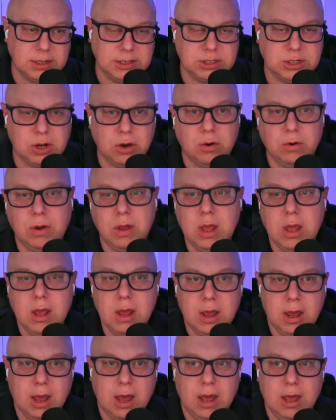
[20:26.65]
So
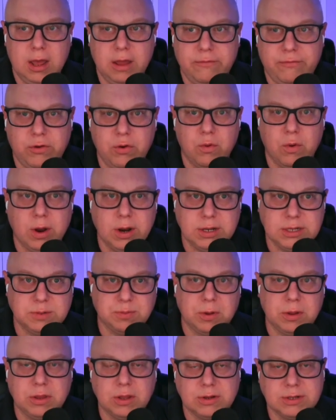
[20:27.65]
if you want to
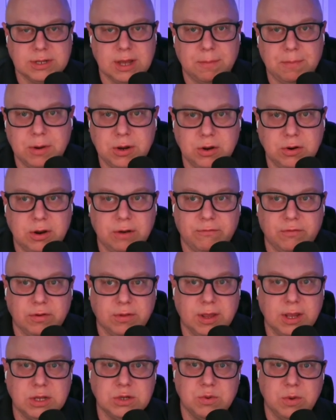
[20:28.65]
split those up and do different
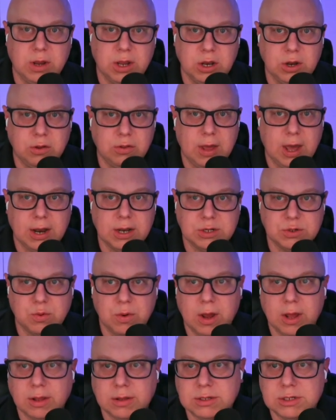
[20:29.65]
things, we can do that as
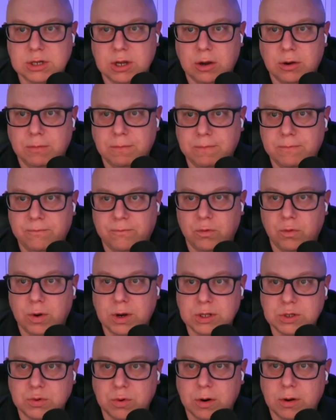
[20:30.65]
well. So for what
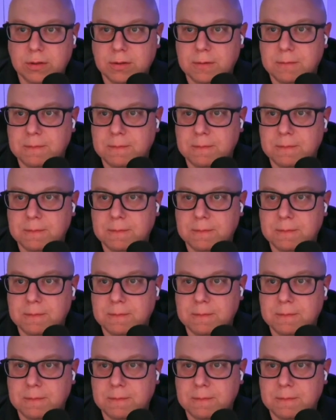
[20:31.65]
it's worth.